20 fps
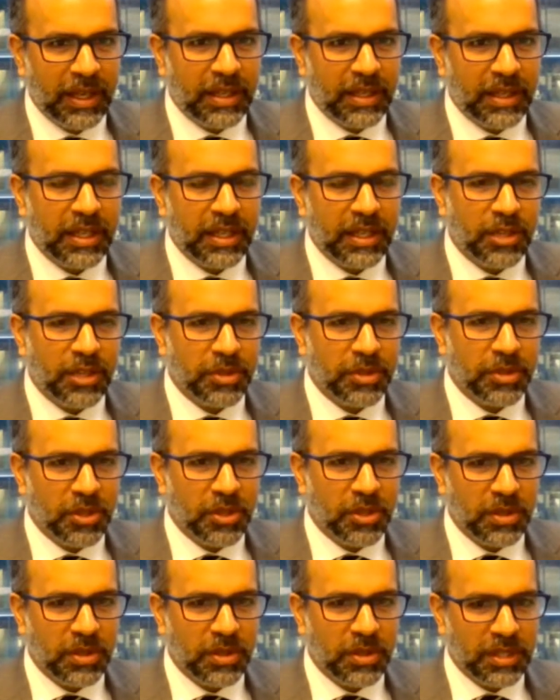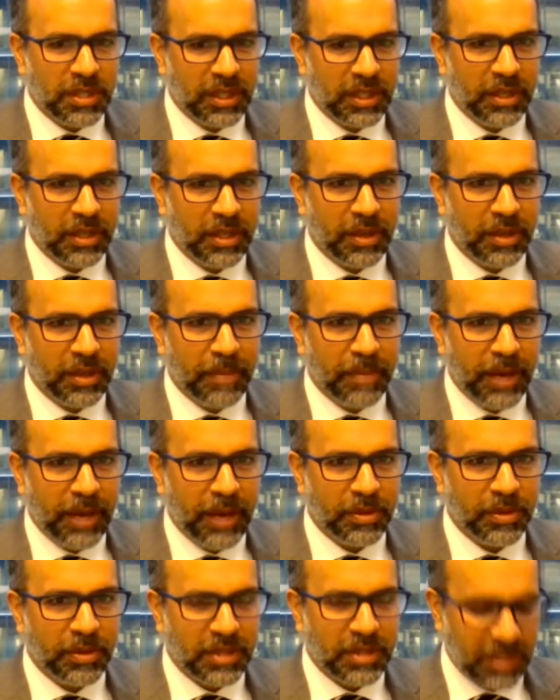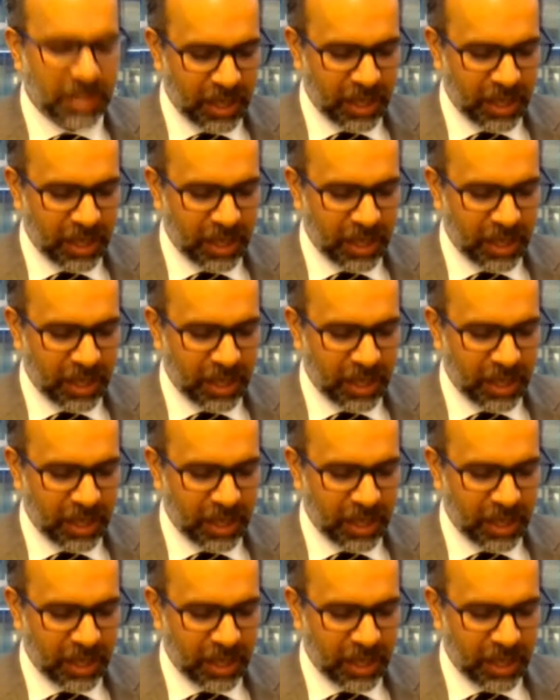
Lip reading: Nick, you had talked earlier about